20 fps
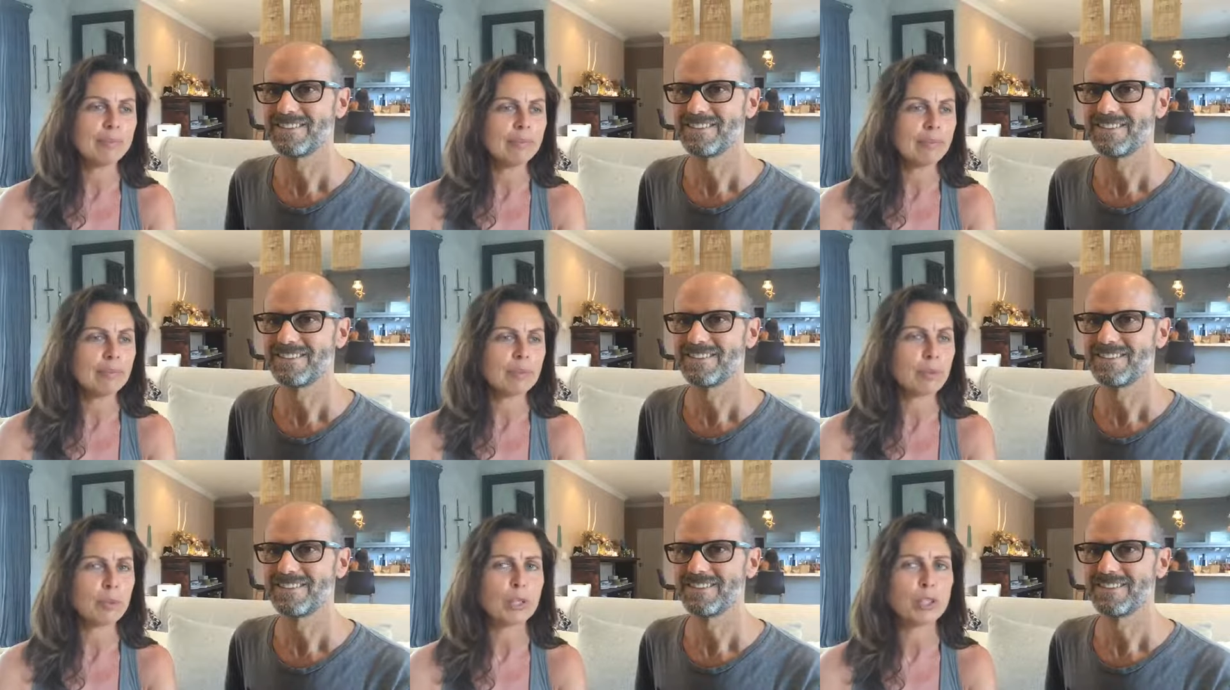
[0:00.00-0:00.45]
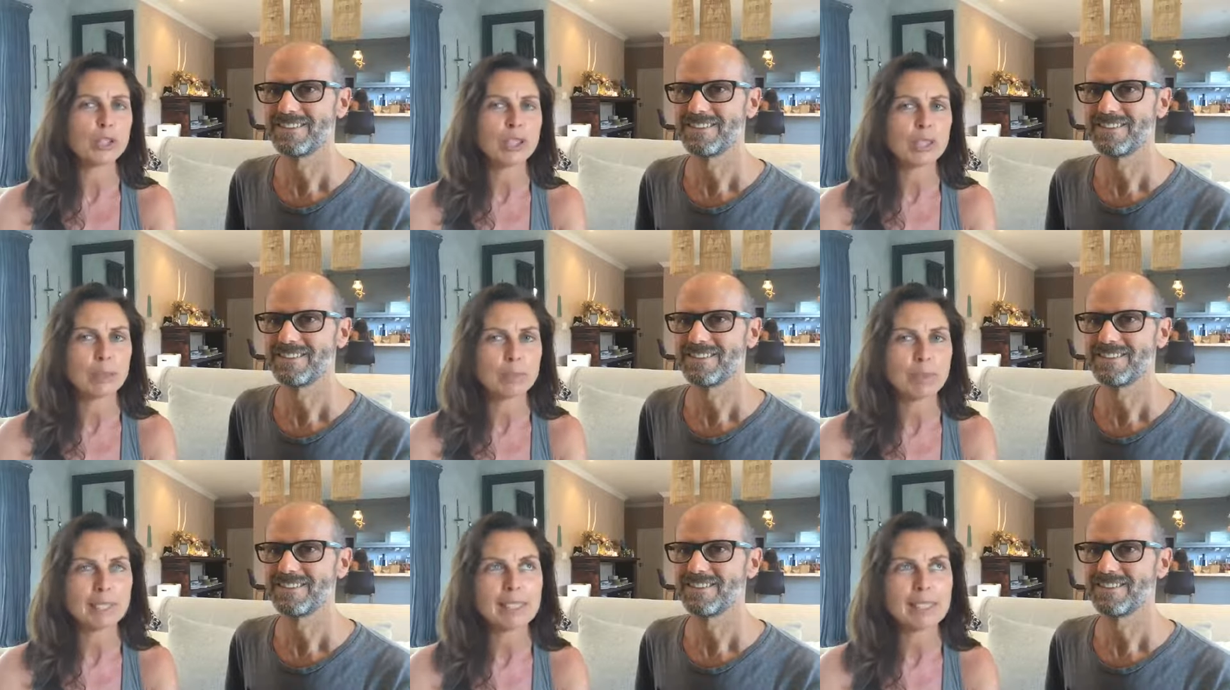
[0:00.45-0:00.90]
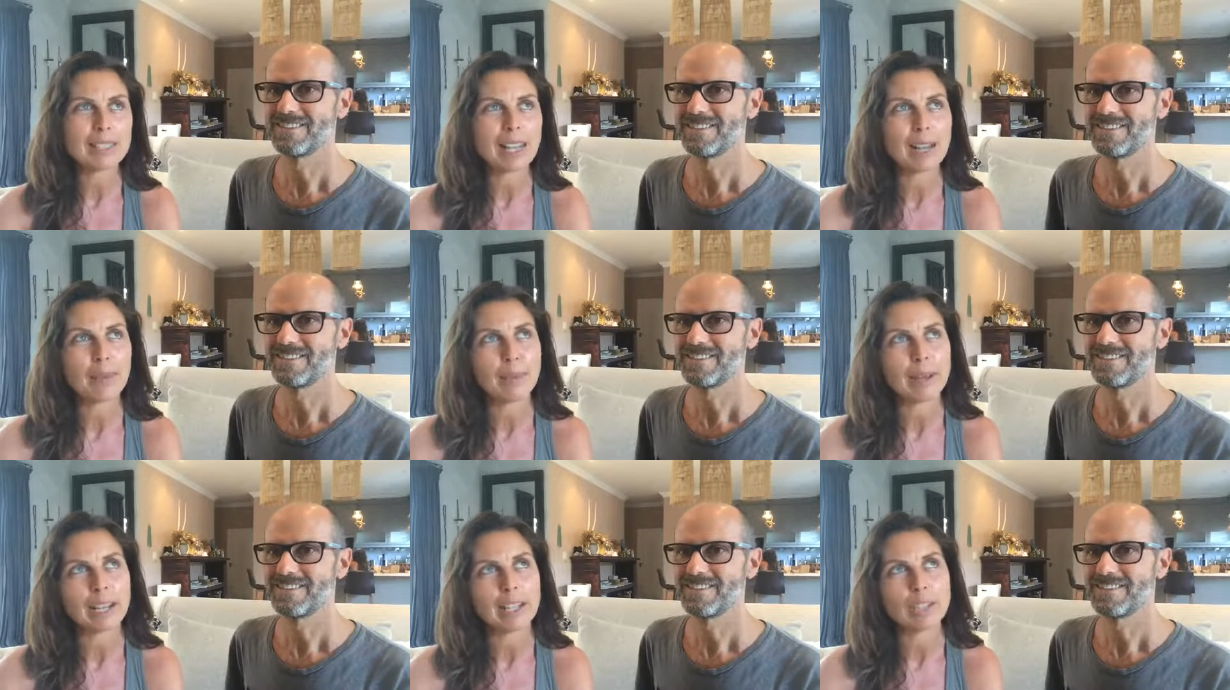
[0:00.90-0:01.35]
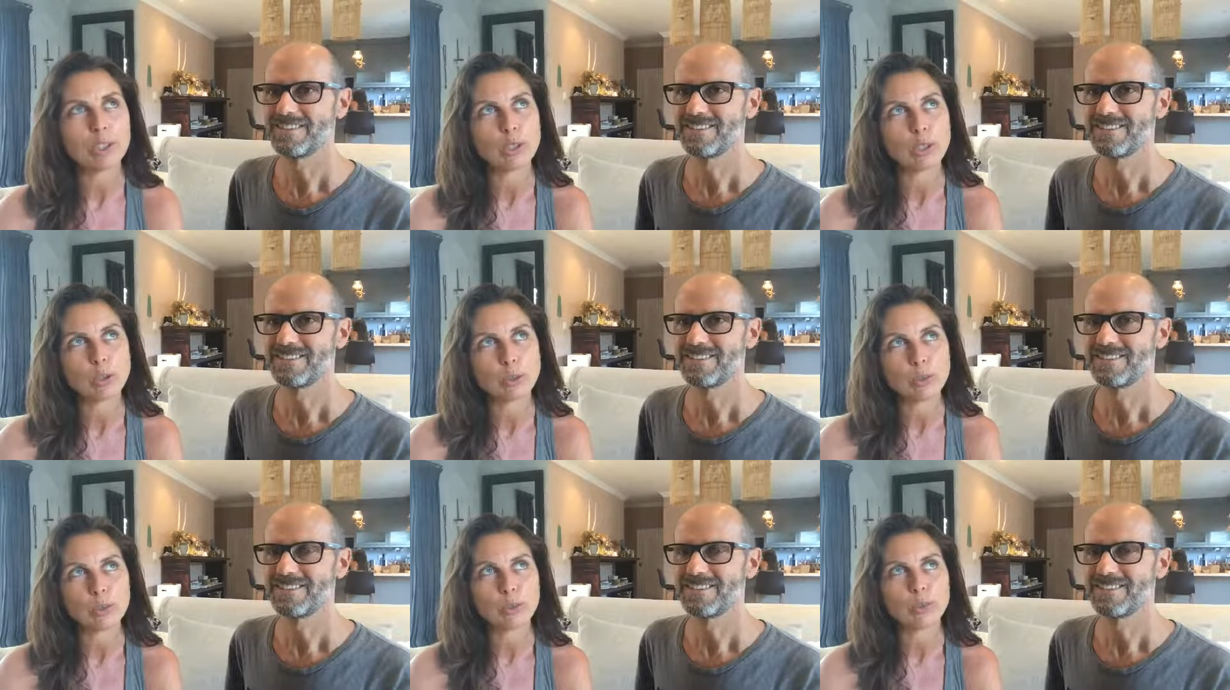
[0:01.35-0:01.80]
Speaker 1: which in the meantime I
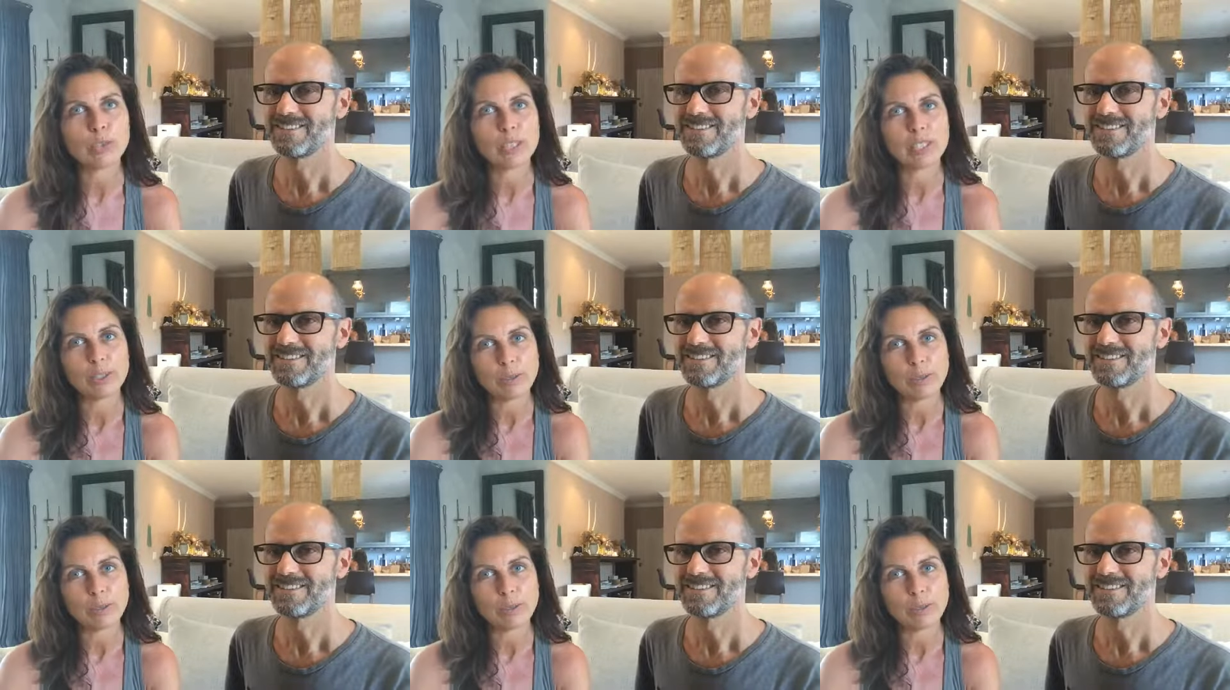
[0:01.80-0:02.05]
don't really